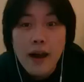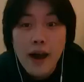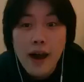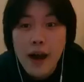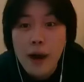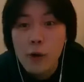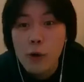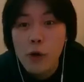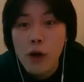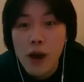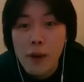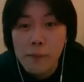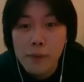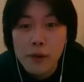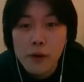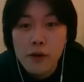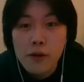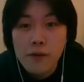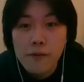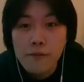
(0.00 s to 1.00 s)
I will
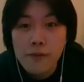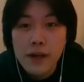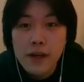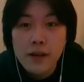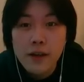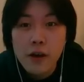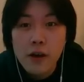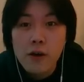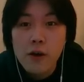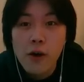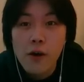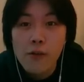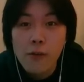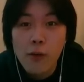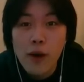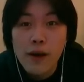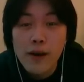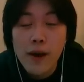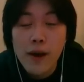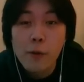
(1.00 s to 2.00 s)
upload a video of
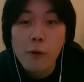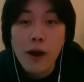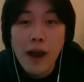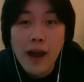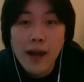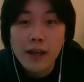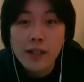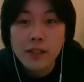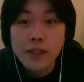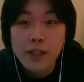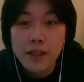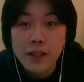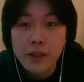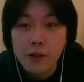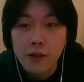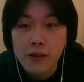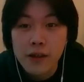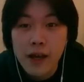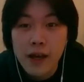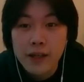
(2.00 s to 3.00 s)
when I will actually
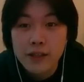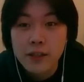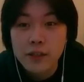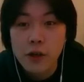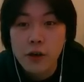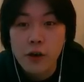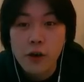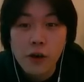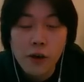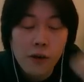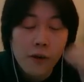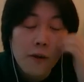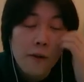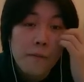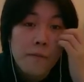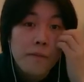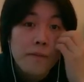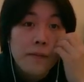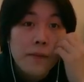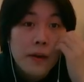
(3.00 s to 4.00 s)
do that. So
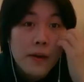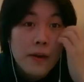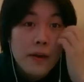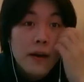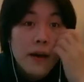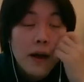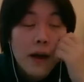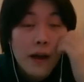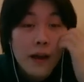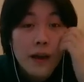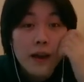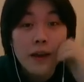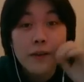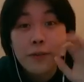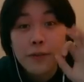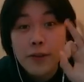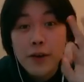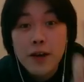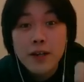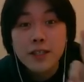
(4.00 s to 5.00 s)

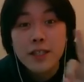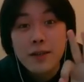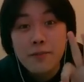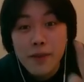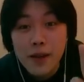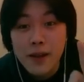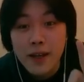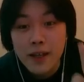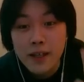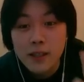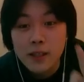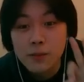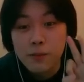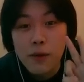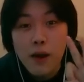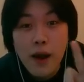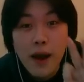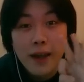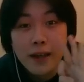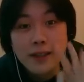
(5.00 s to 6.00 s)
30 minutes
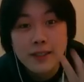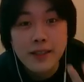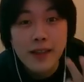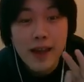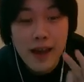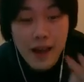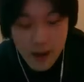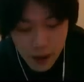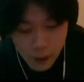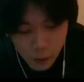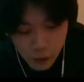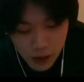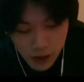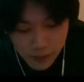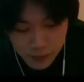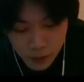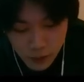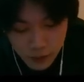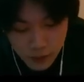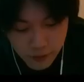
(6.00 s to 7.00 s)
prior to that, I will
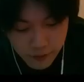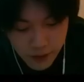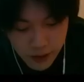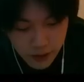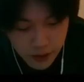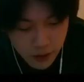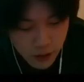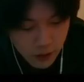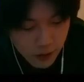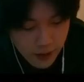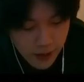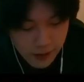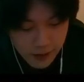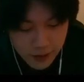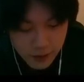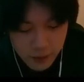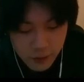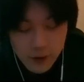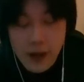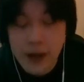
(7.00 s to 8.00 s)
upload a video letting
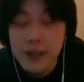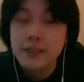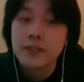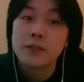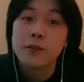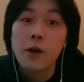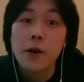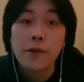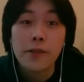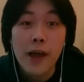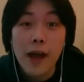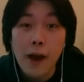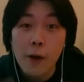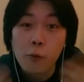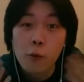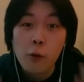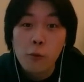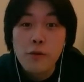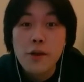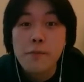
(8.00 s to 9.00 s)
you guys know that I
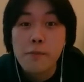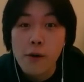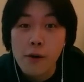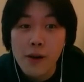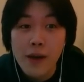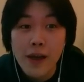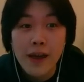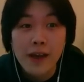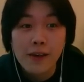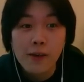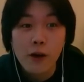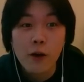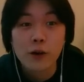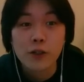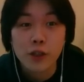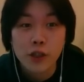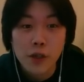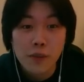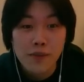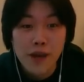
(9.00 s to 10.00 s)
will be pulling
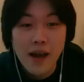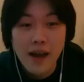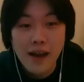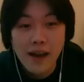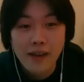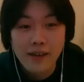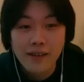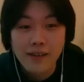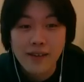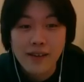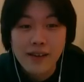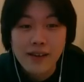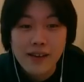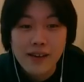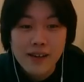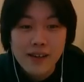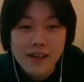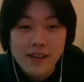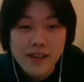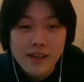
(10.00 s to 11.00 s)
on Japan.
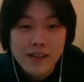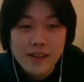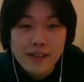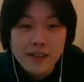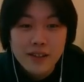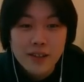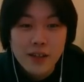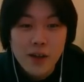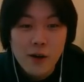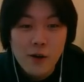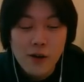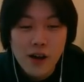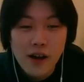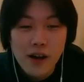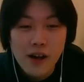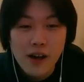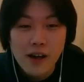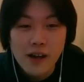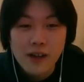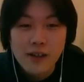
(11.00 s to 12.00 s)

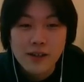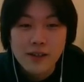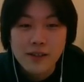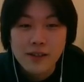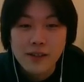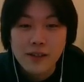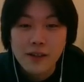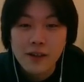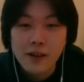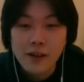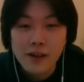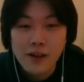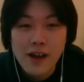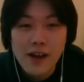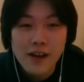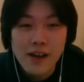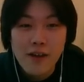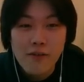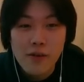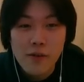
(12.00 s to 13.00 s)
So good
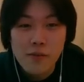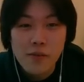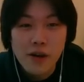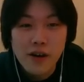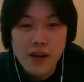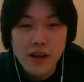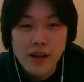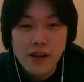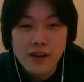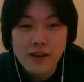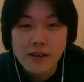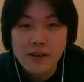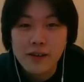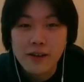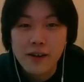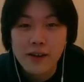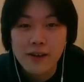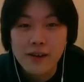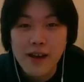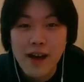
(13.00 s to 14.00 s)
luck, everybody.
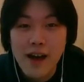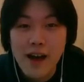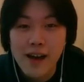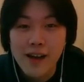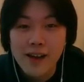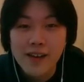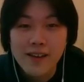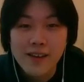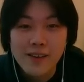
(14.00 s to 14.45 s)
Good luck.